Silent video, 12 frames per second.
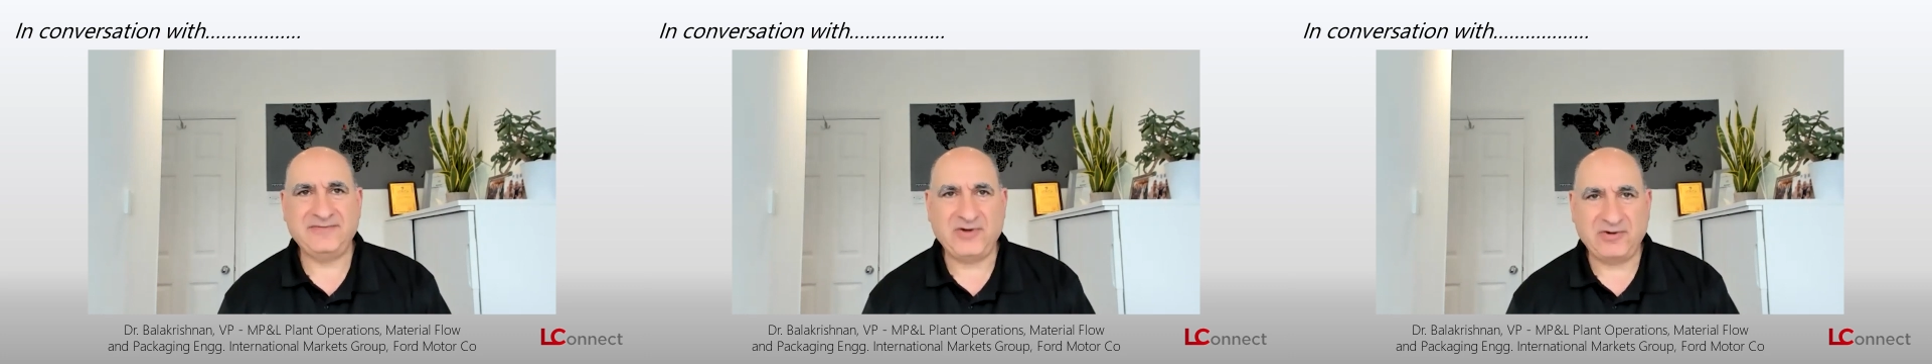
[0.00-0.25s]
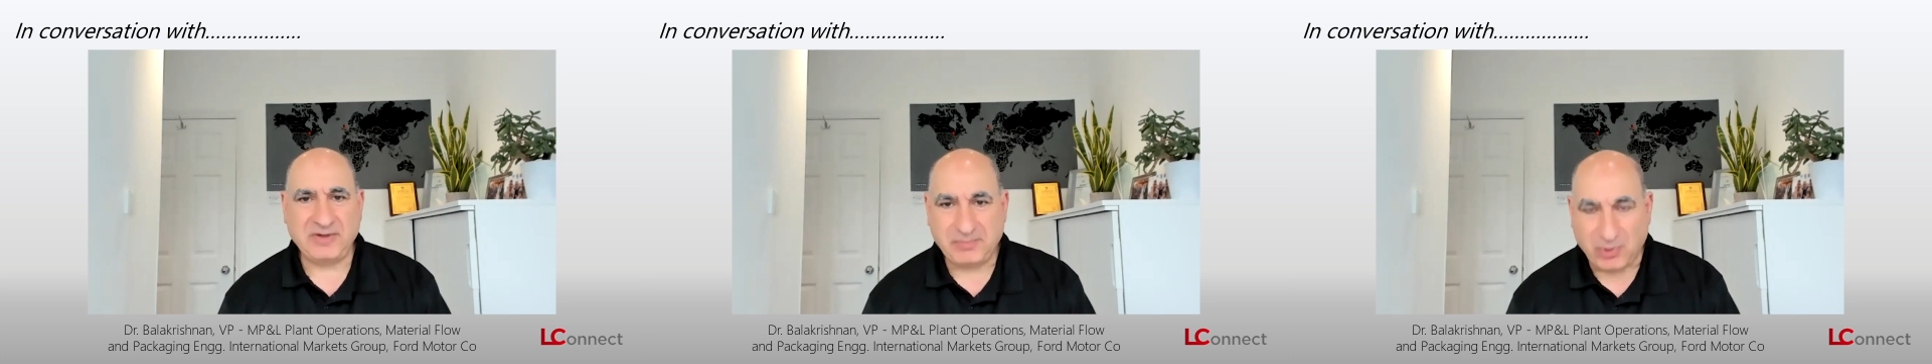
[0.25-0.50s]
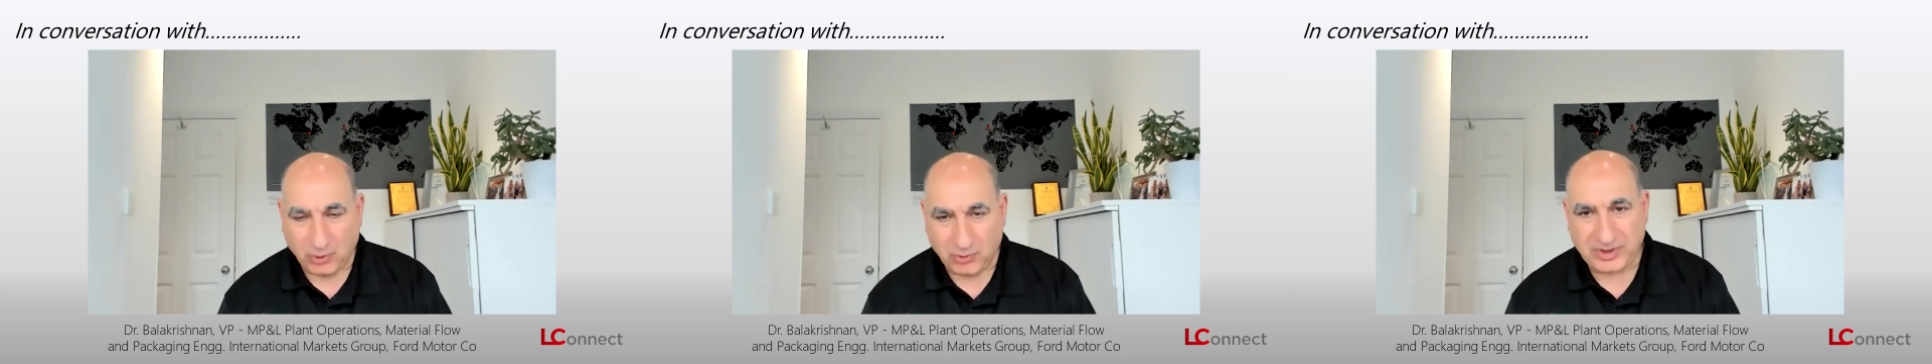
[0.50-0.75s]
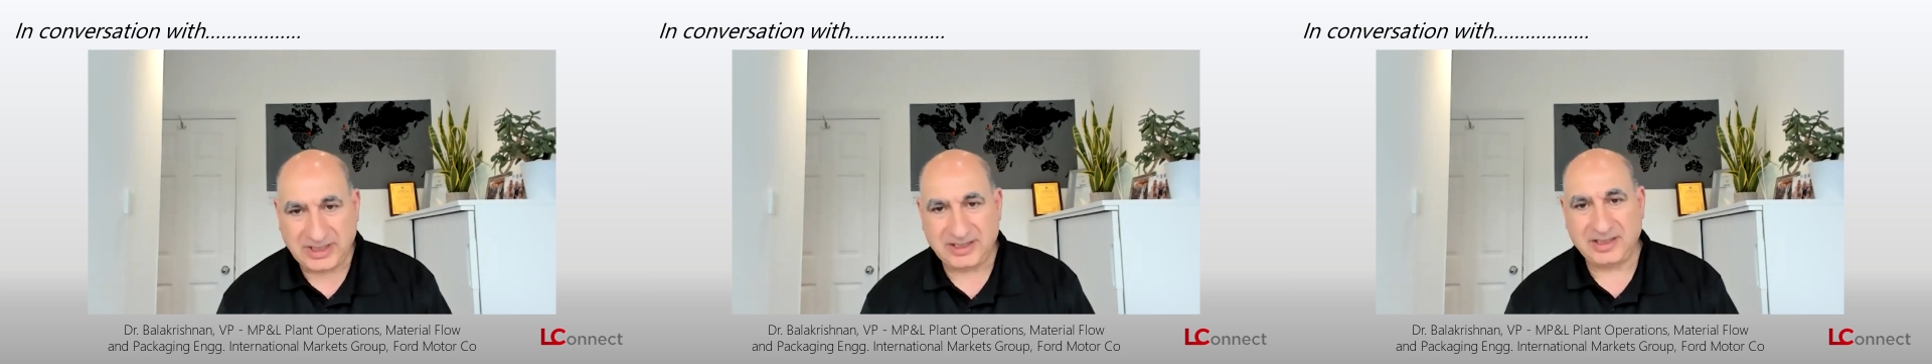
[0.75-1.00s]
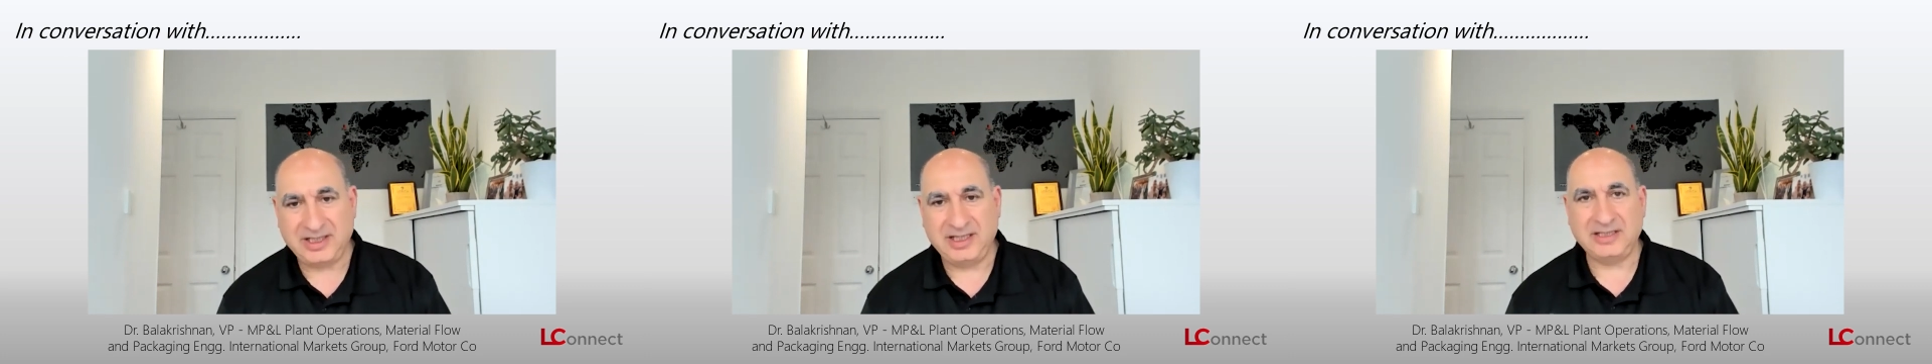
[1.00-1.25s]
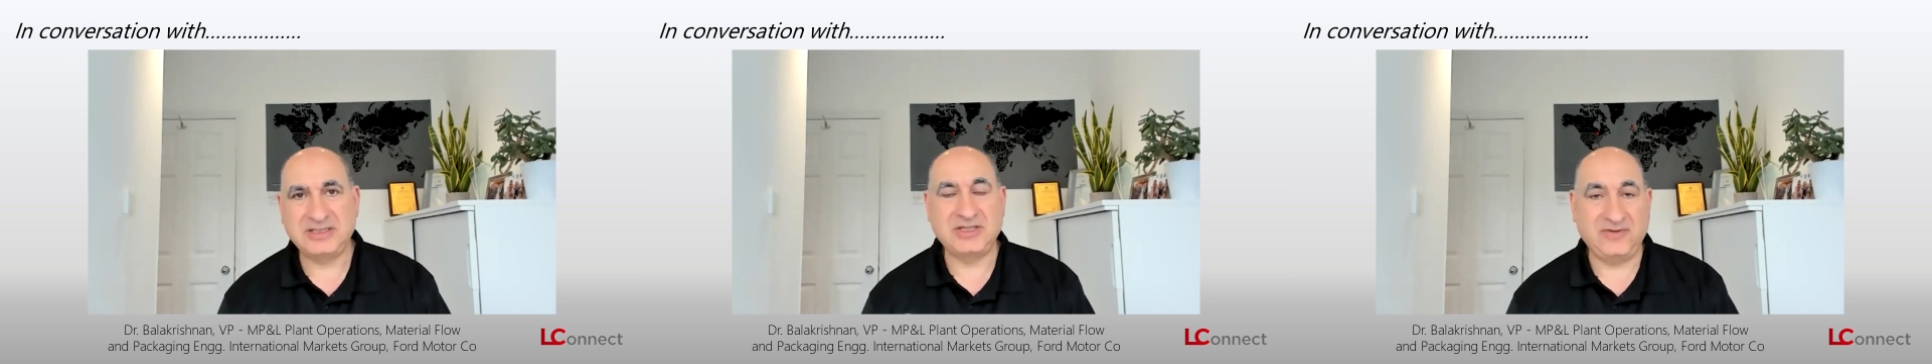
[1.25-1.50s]
very important
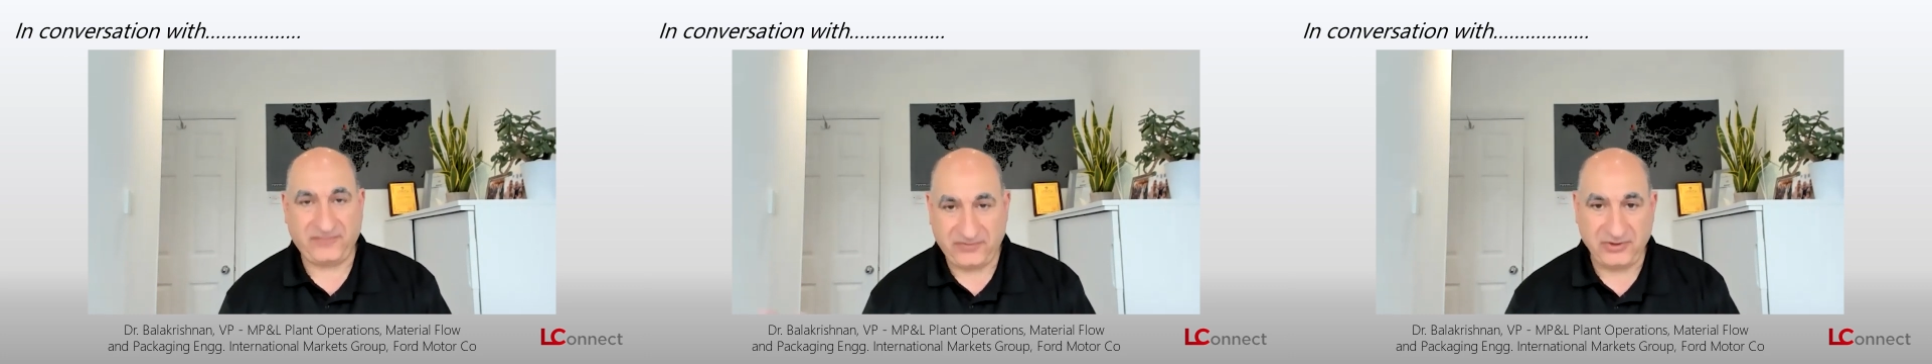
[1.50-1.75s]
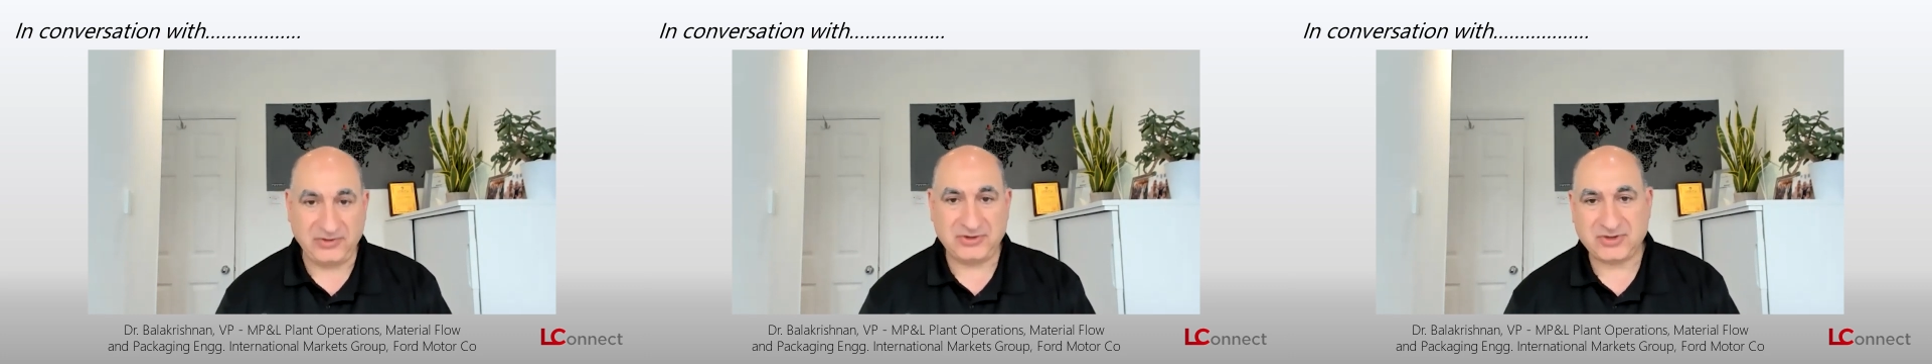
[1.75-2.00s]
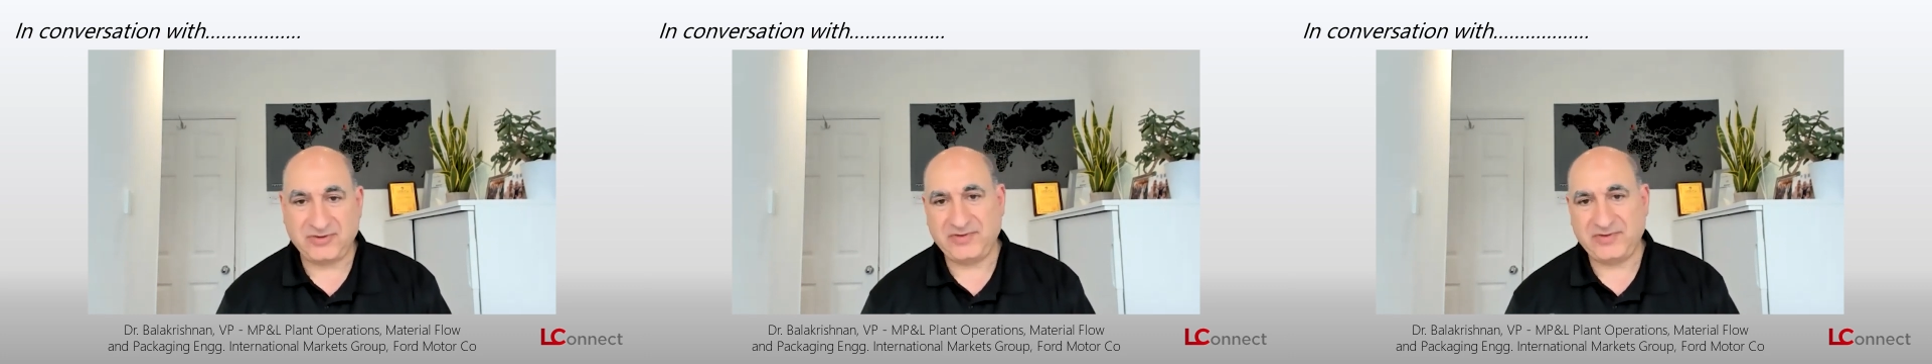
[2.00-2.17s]
to the future